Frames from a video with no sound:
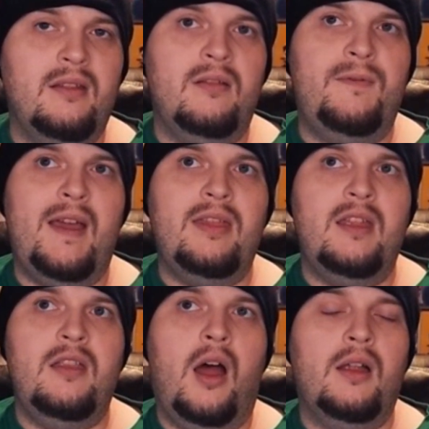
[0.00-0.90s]
of the fact
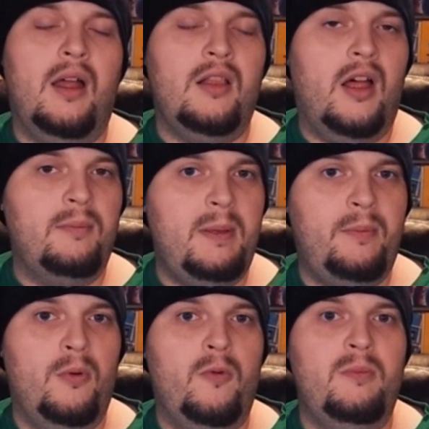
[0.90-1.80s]
that not a lot of
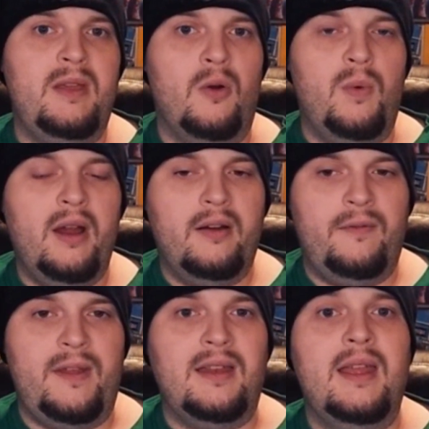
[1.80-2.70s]
people would be aware
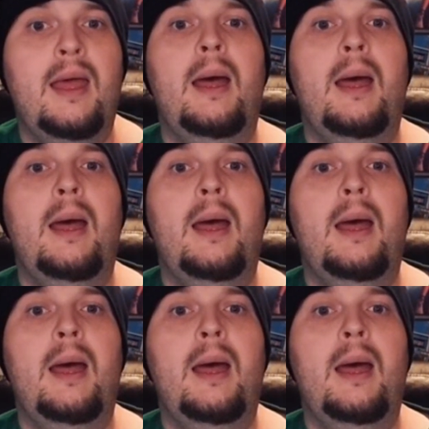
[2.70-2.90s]
of it,